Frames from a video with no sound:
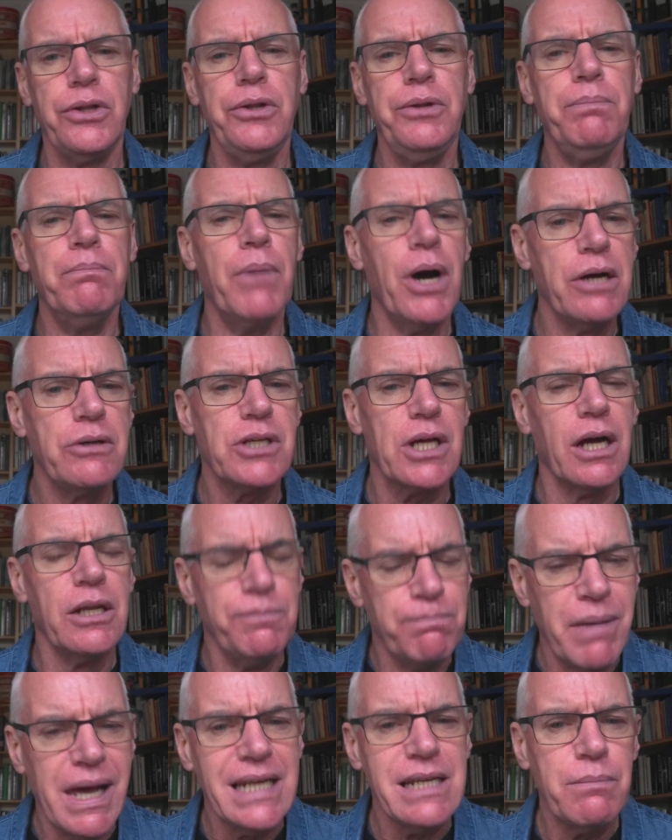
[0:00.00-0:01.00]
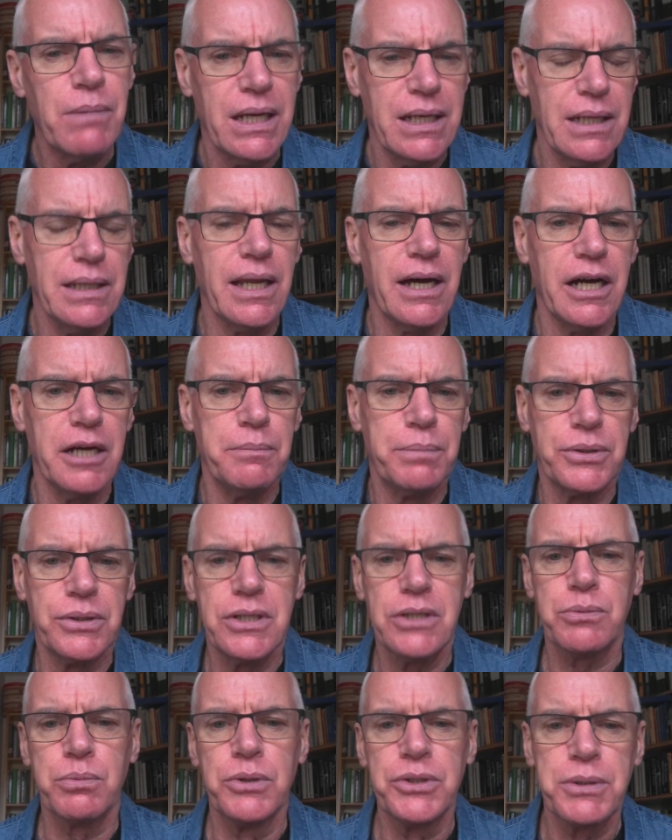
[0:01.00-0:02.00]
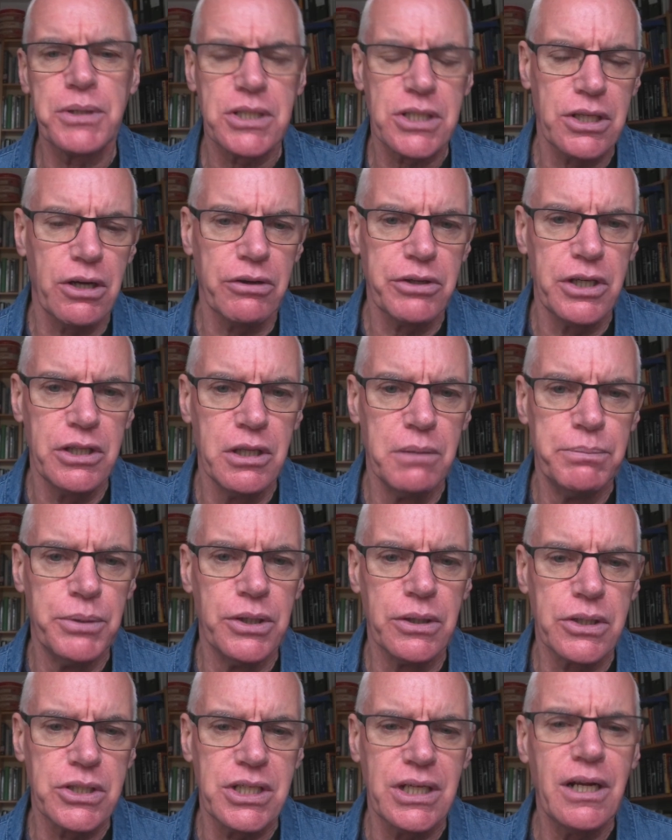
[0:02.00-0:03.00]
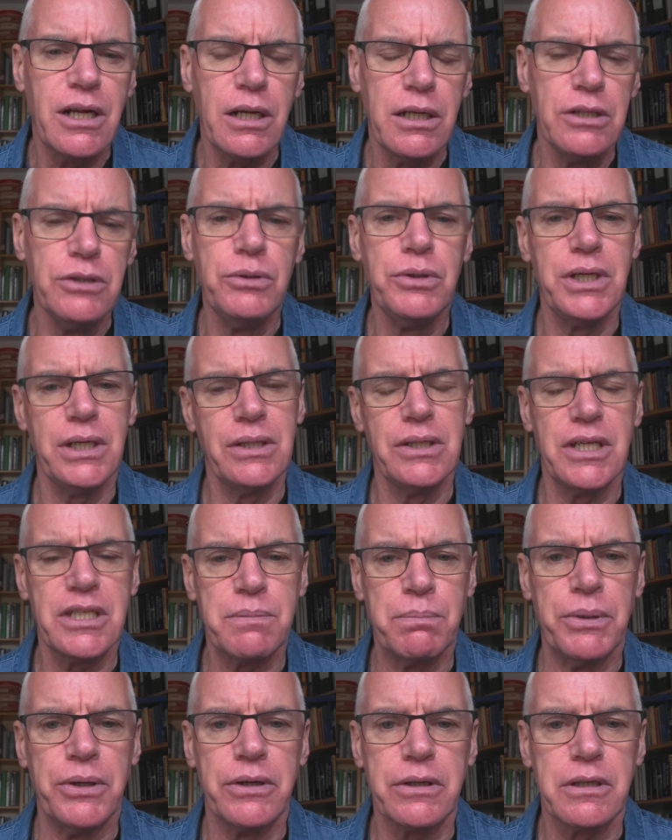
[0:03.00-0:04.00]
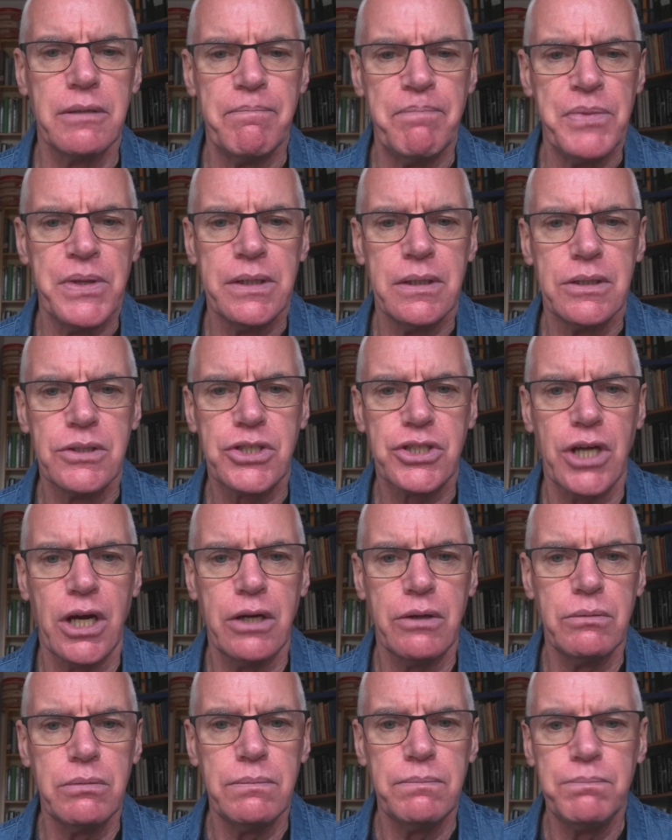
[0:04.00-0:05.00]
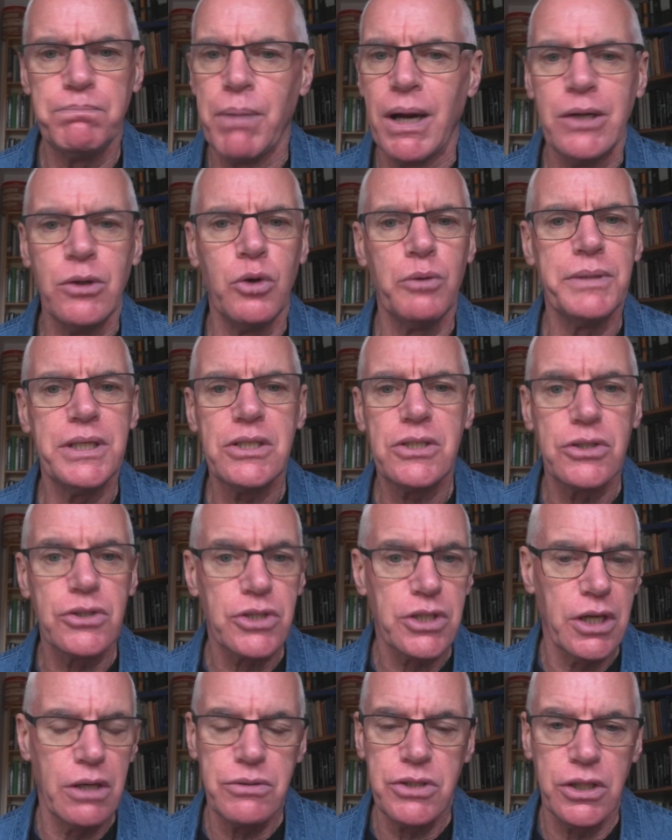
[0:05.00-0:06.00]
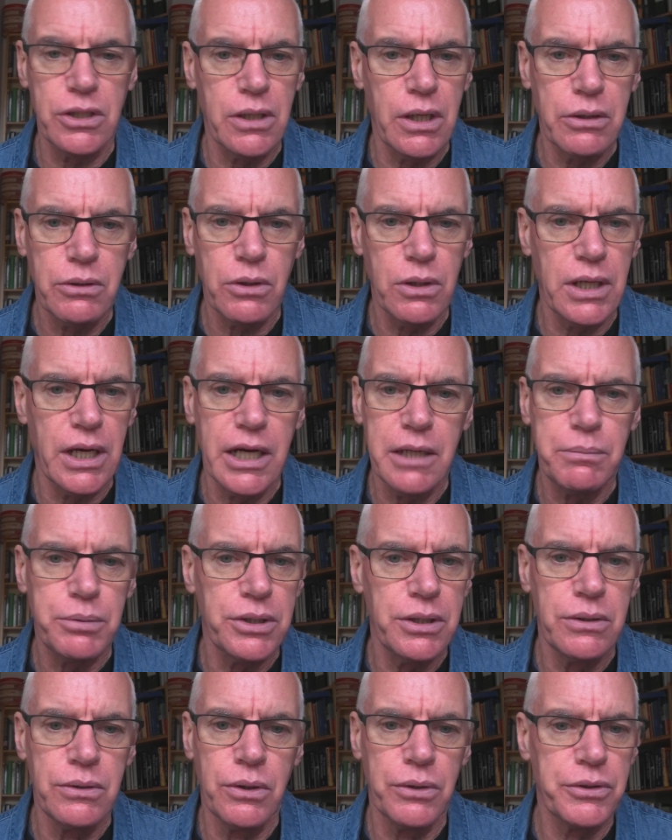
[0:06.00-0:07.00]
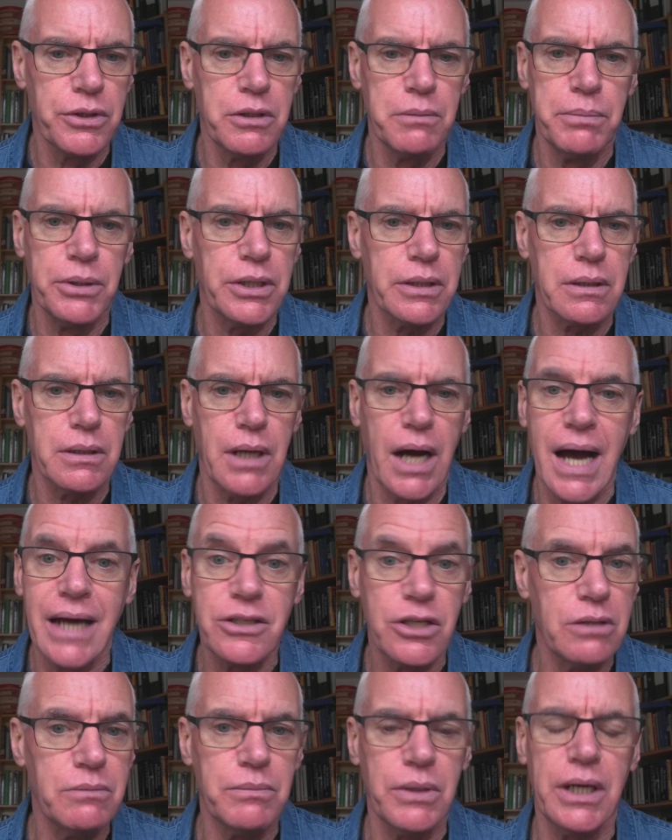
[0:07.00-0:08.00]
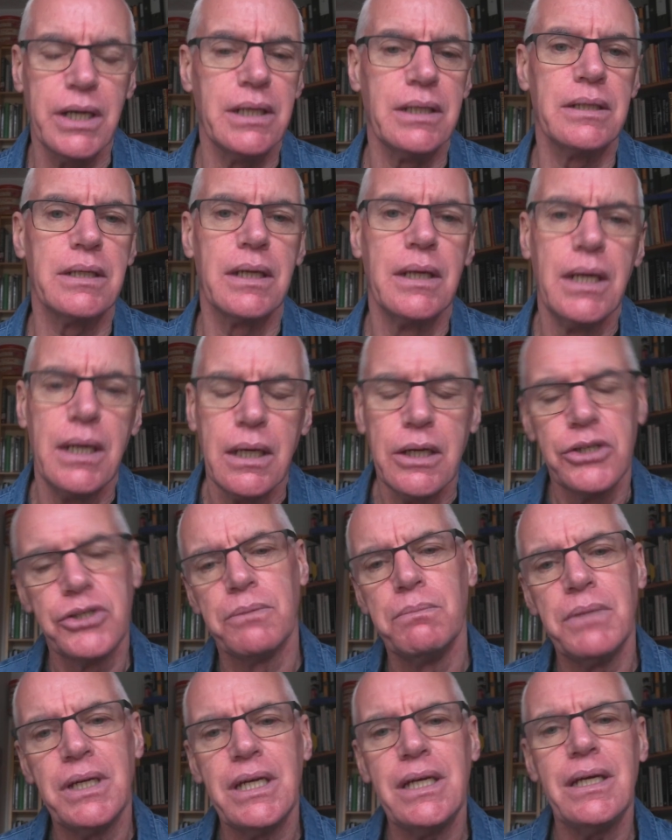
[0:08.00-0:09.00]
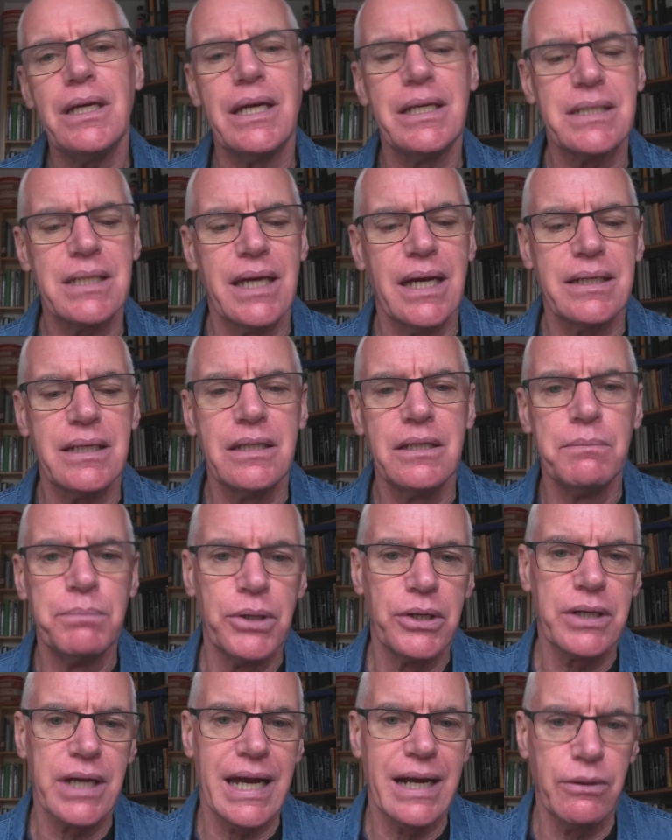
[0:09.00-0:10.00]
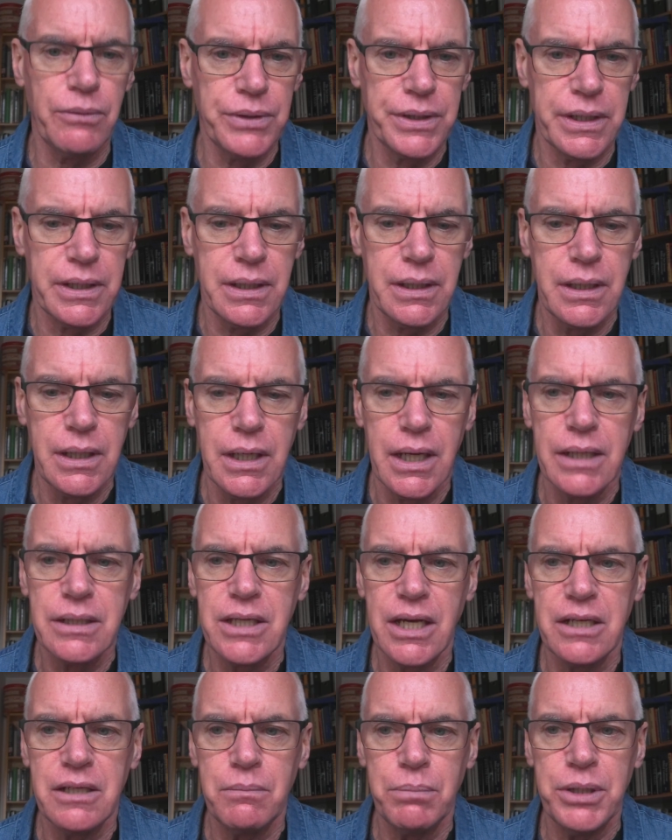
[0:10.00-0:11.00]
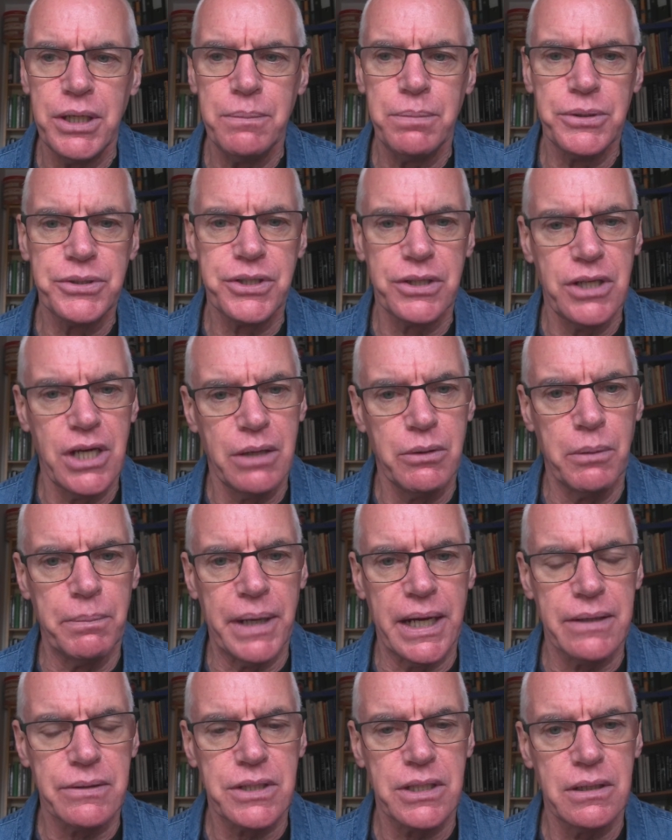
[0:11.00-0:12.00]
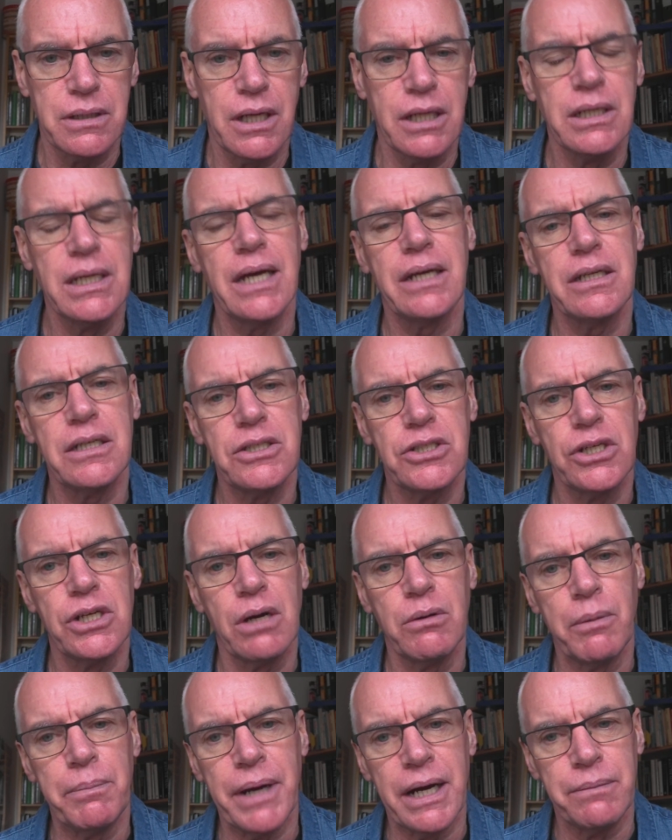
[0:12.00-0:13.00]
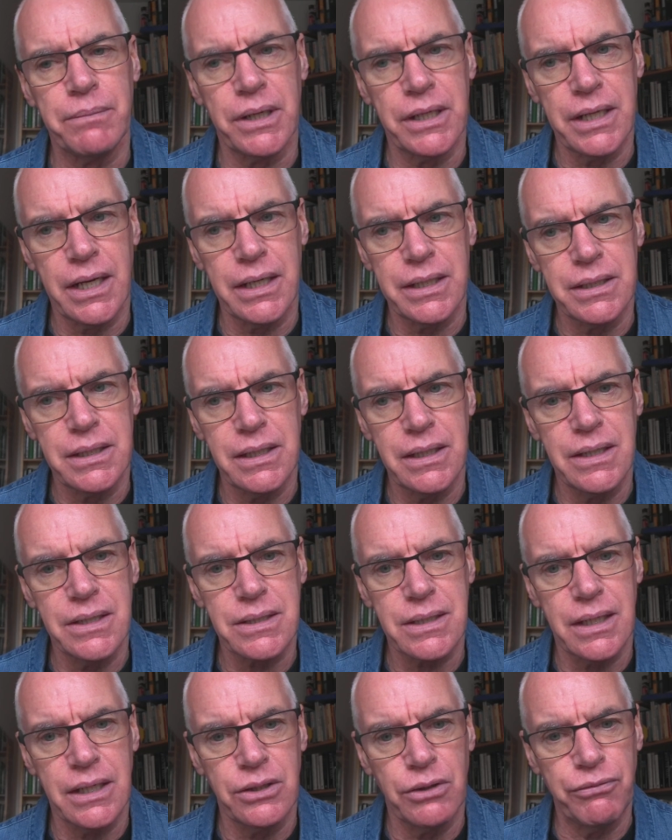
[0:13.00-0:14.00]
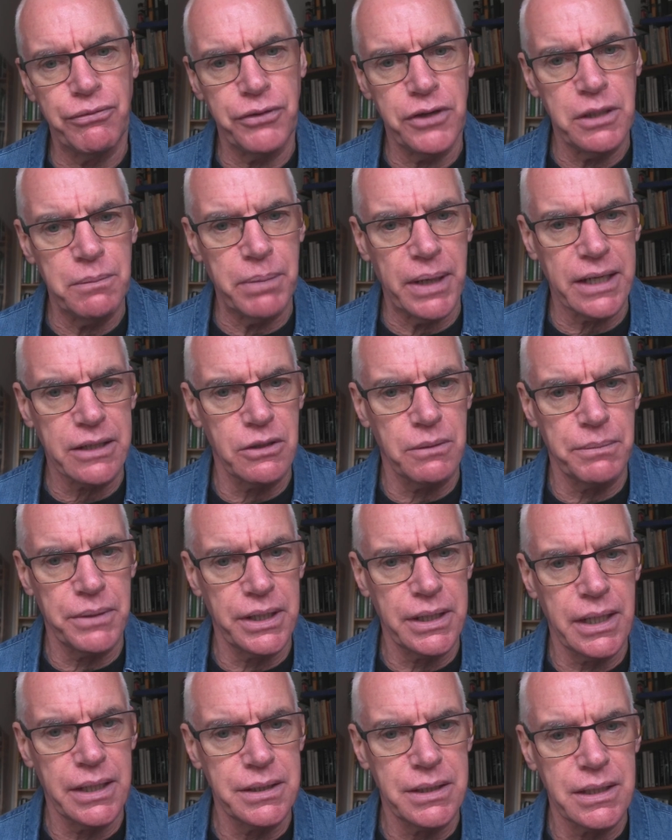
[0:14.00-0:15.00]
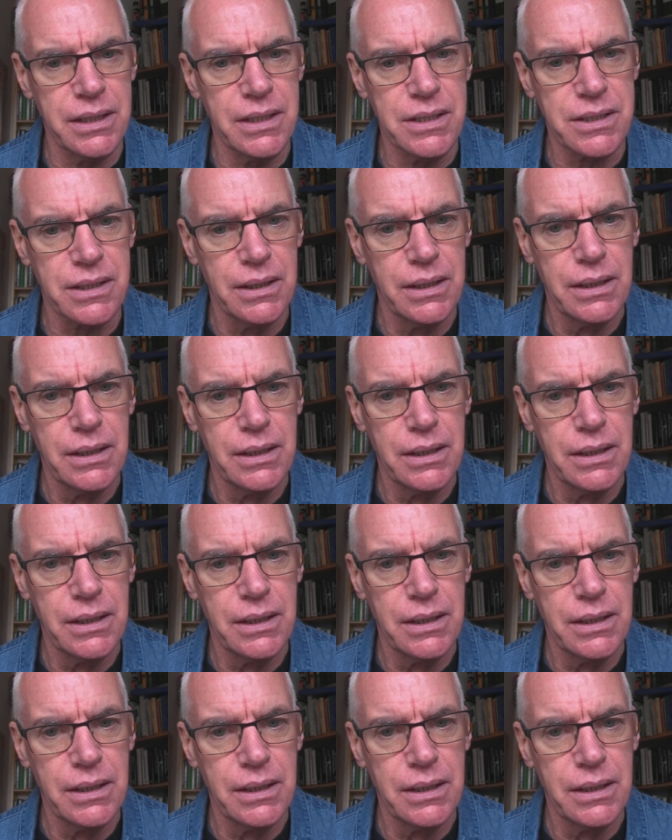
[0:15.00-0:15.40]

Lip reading: Many libraries will be stocking the books, including this book. So by all means, just go to your local library and order the book. I don't mind. To me, it's getting the book out there and getting people to know about it and getting to know about my ideas and the feedback on my ideas.